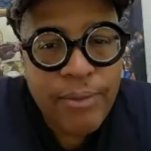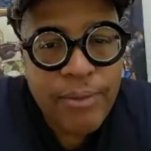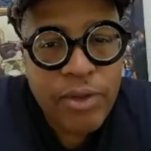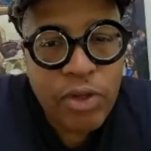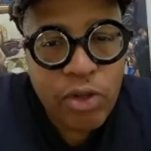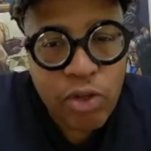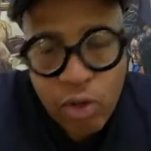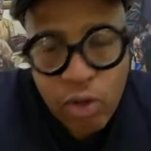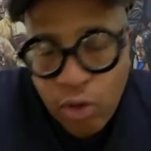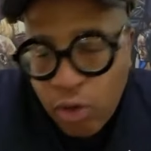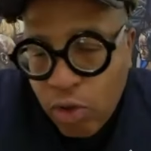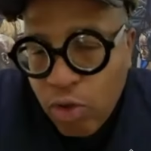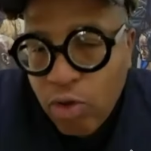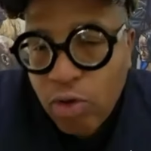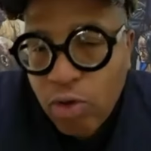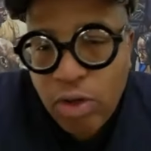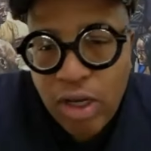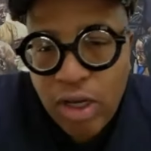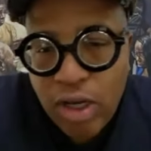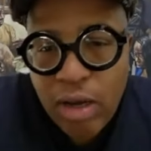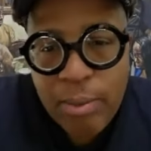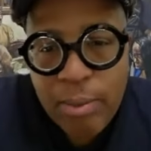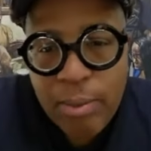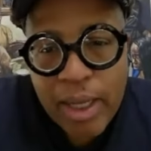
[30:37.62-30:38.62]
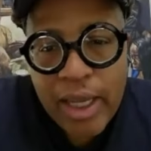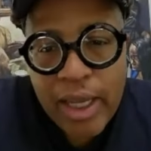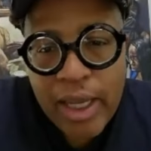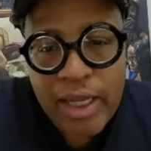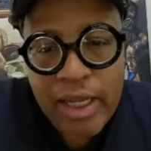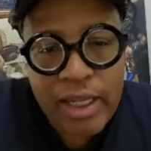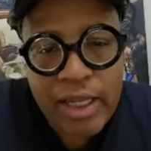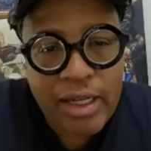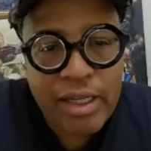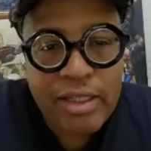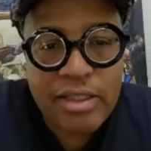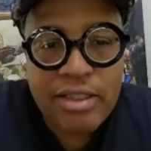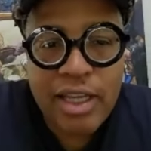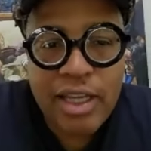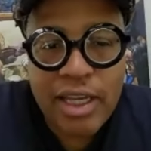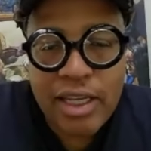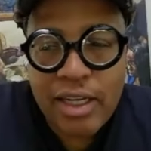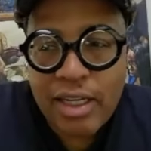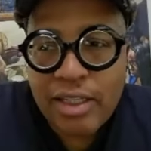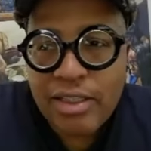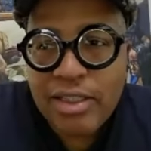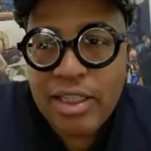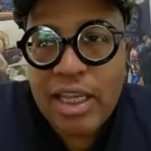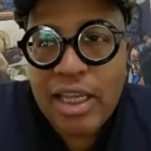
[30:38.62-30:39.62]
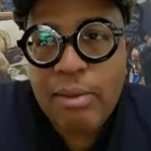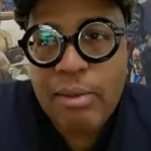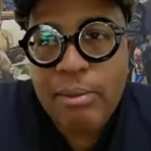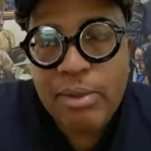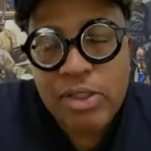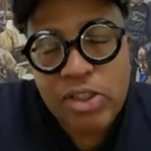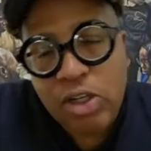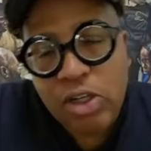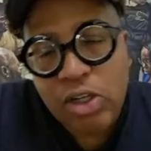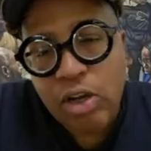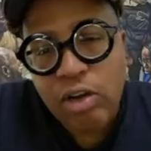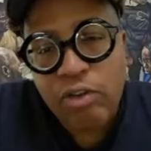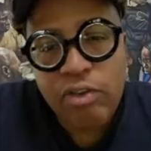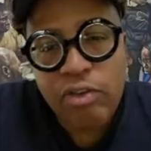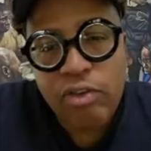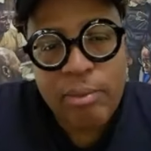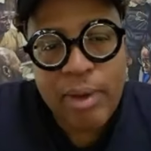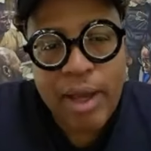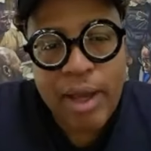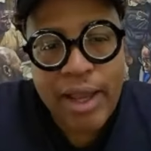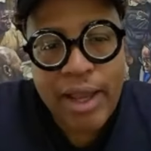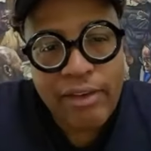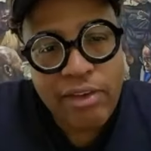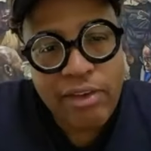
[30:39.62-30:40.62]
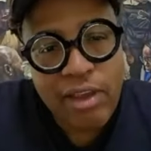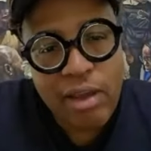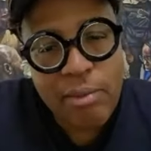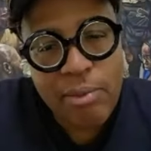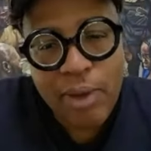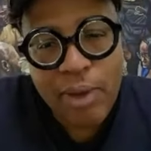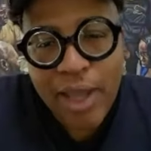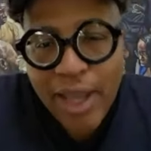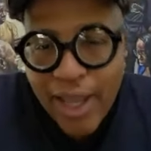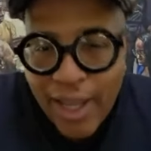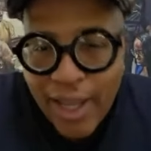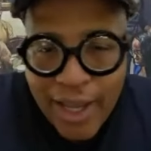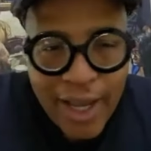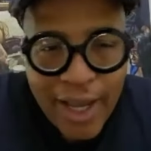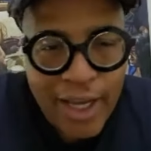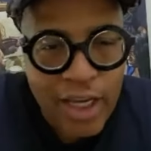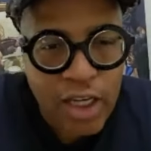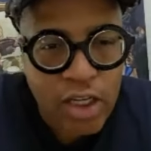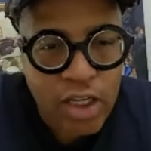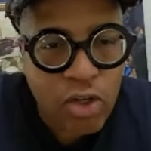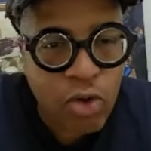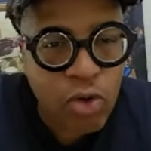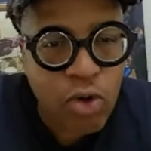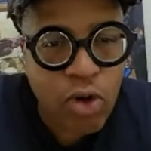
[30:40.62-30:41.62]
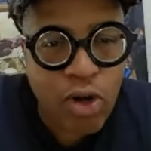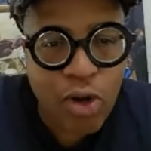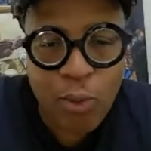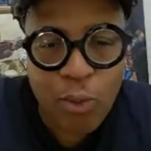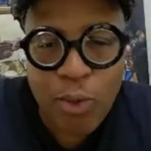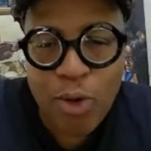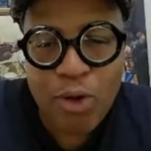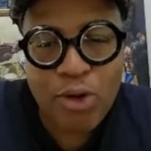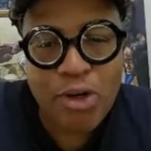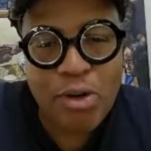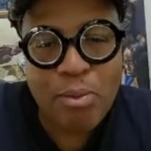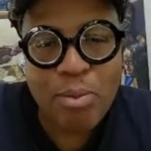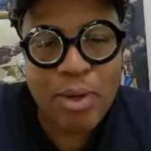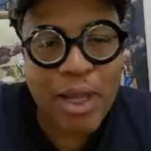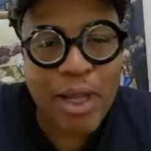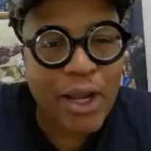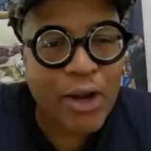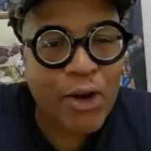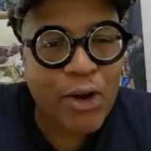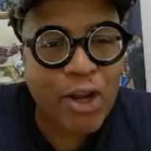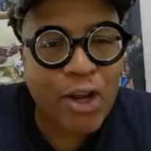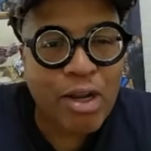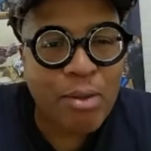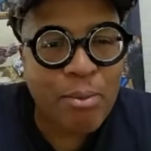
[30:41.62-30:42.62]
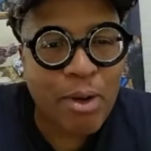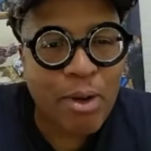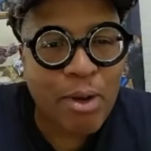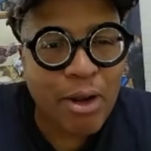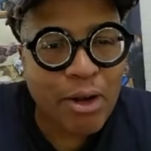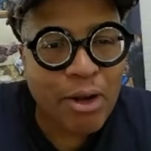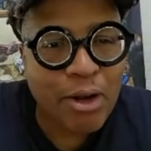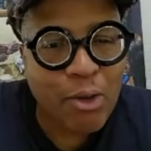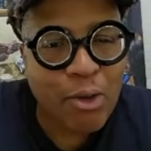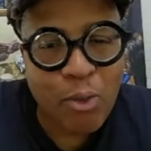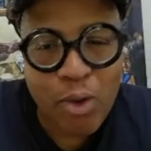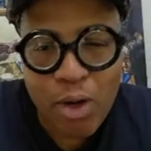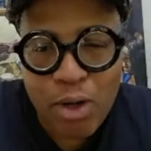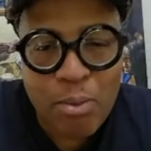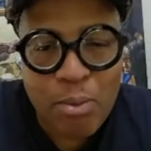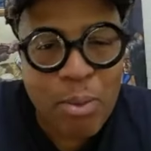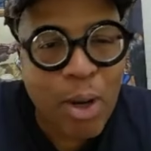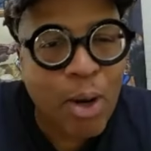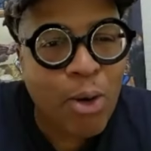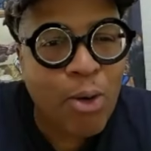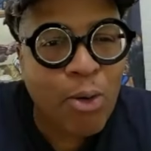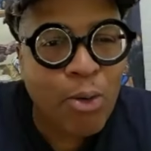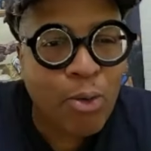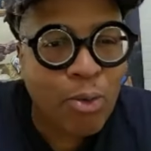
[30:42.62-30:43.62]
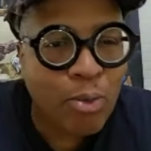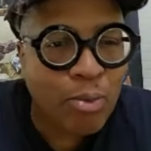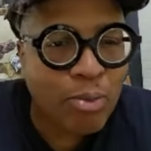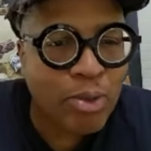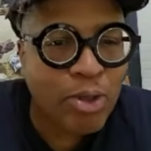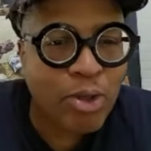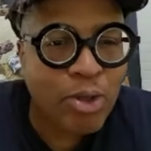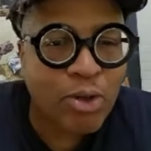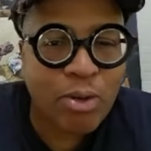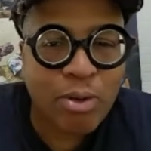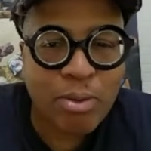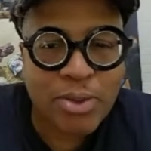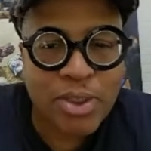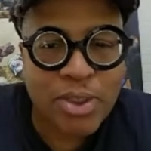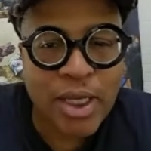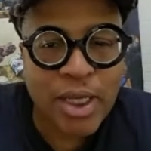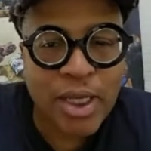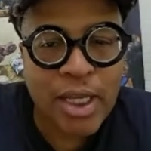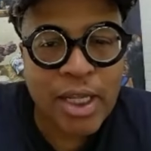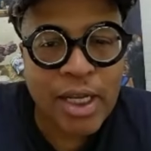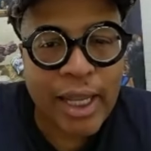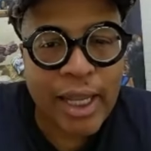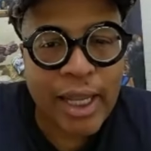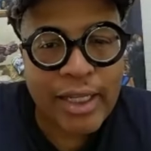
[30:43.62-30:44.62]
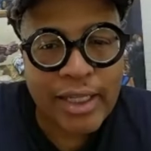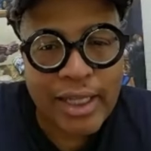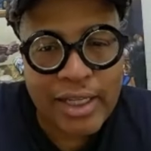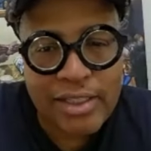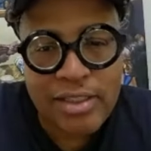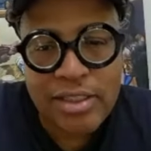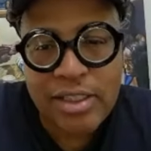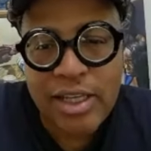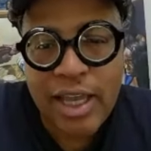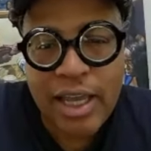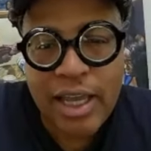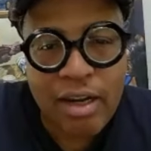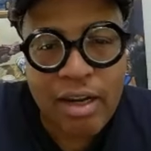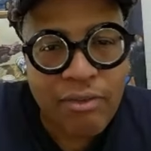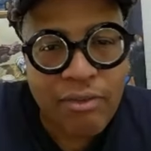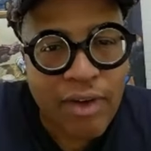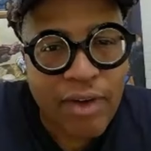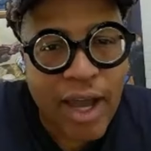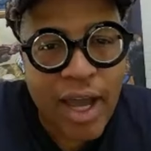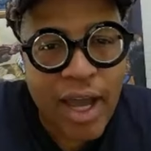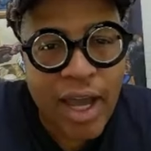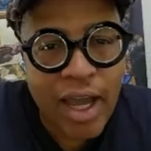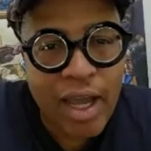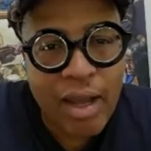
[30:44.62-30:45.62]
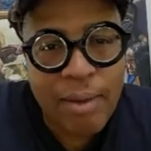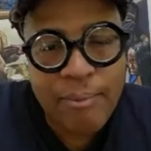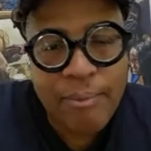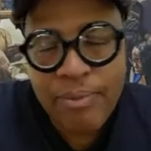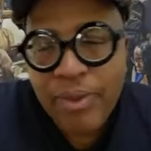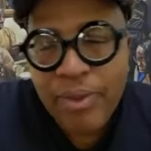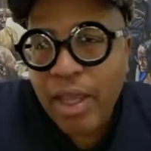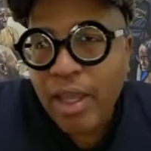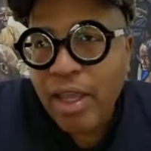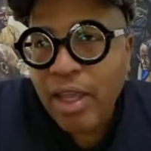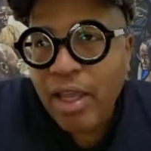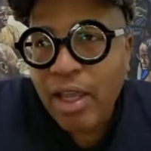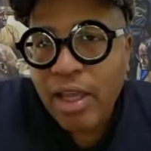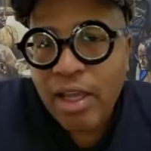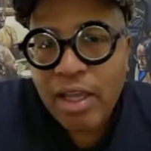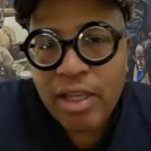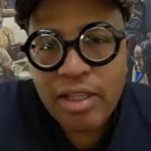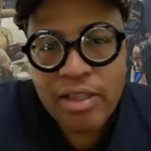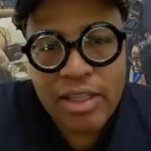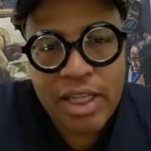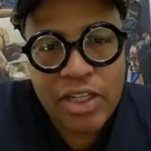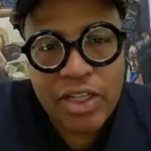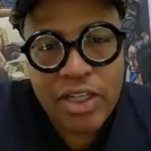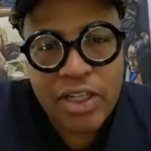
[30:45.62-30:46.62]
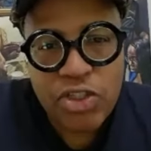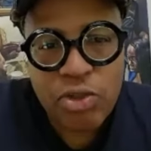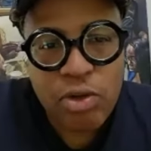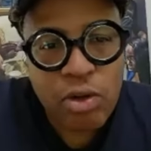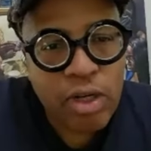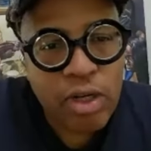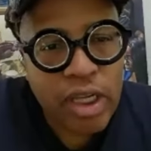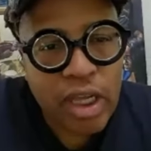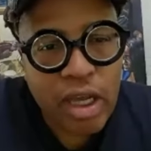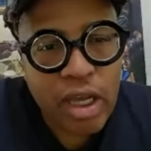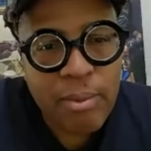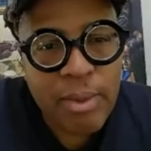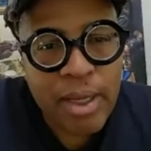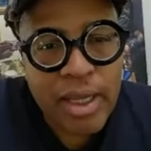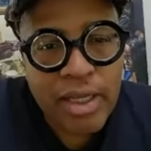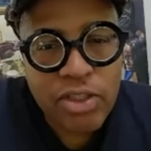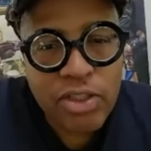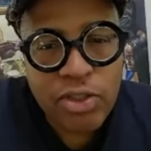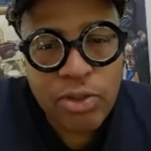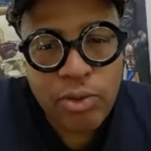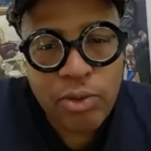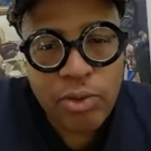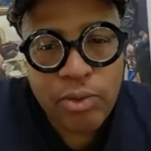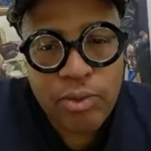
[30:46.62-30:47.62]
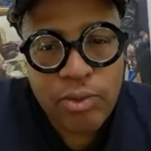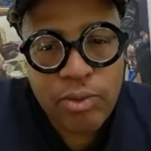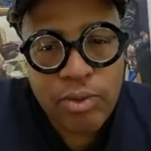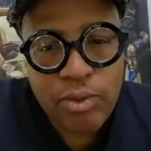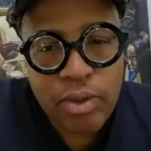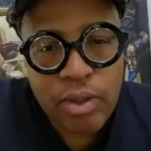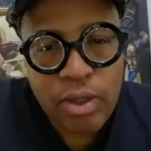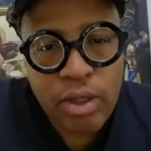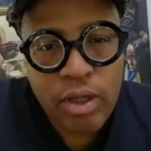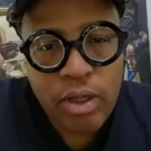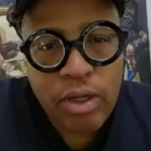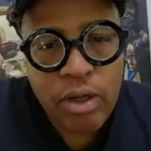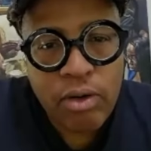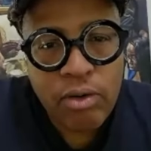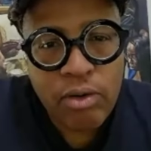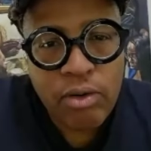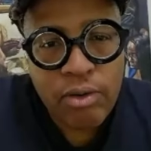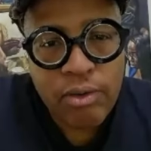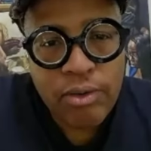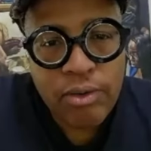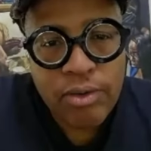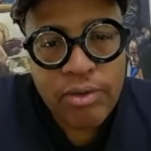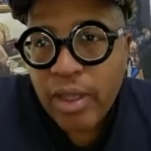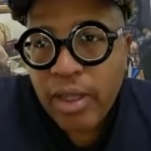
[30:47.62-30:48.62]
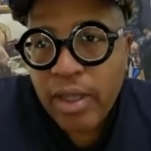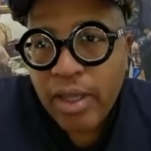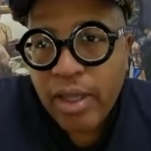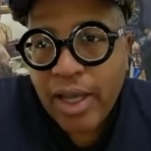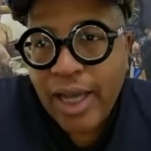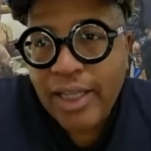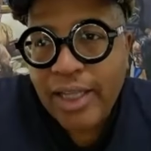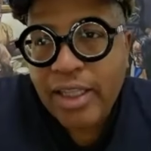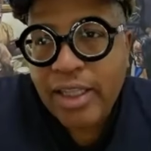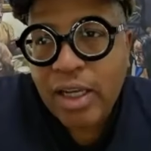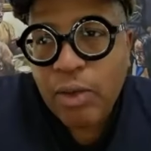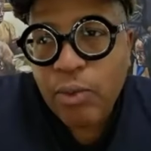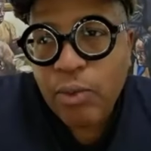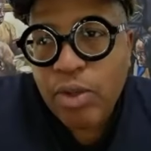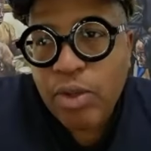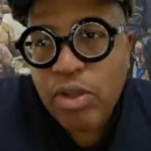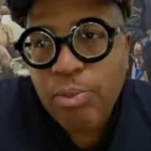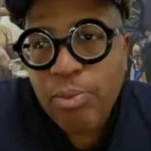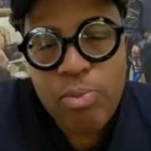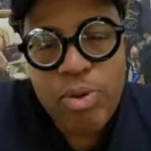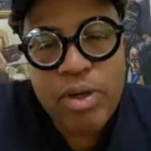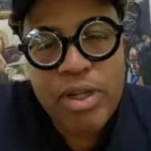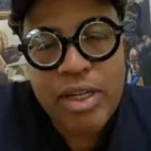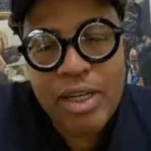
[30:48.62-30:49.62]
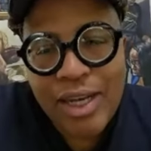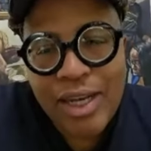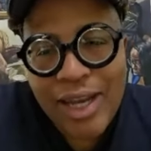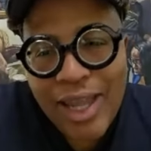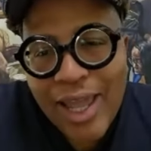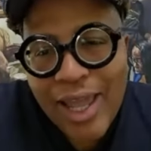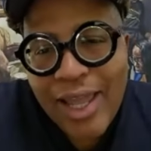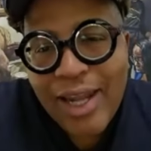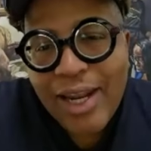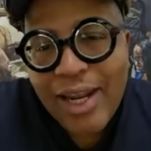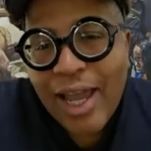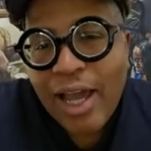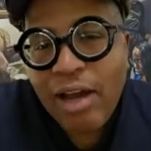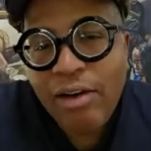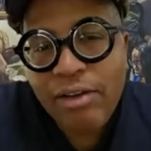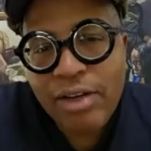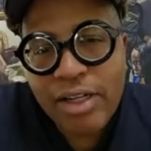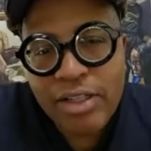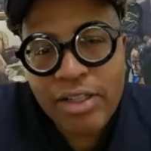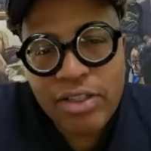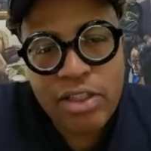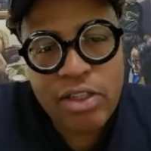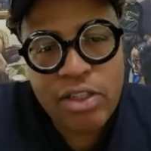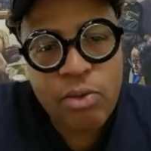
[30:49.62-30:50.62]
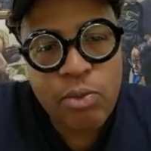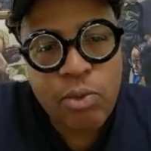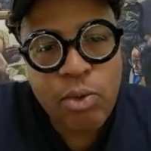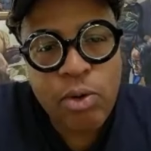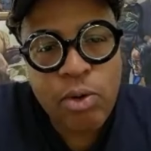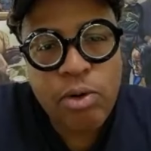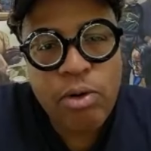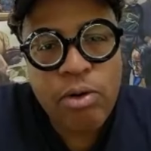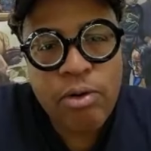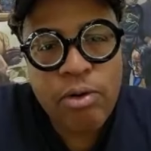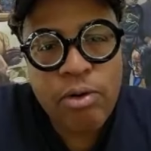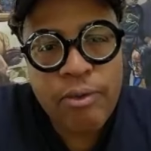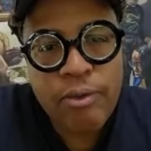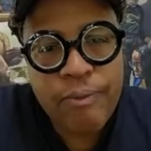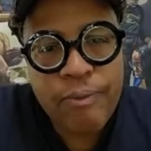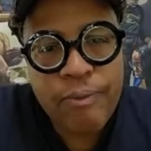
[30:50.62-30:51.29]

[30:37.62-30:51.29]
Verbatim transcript: You know, you're gonna come in and the, and the team has learned from my example. Hey, how you doing? Welcome to Black Art in America. Welcome home. You know what I'm saying? Like that's the kind of vibe that you're gonna come into. You know, I think when you're putting that out into the world,